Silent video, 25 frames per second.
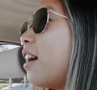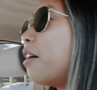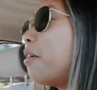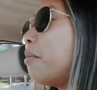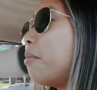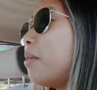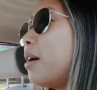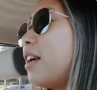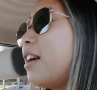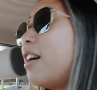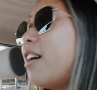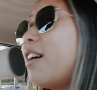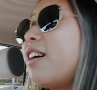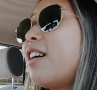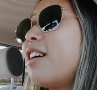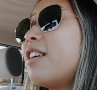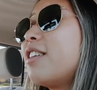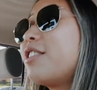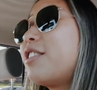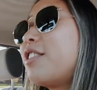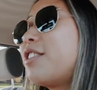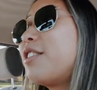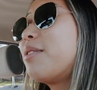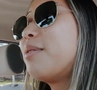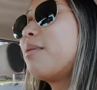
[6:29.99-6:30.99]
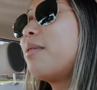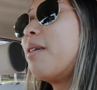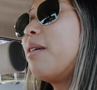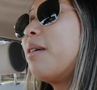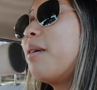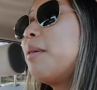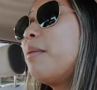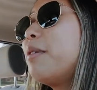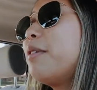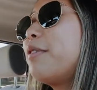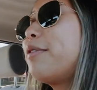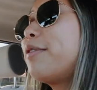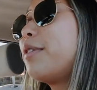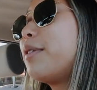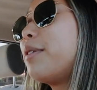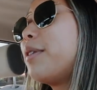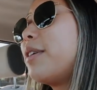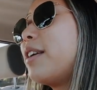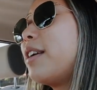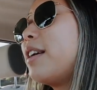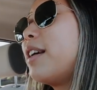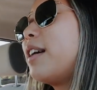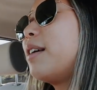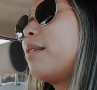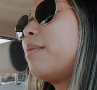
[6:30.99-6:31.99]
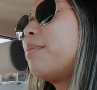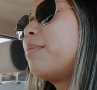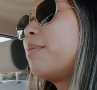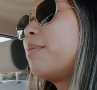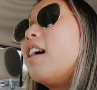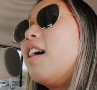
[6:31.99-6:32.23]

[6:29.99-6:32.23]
Oh my gosh, welcome to Florida.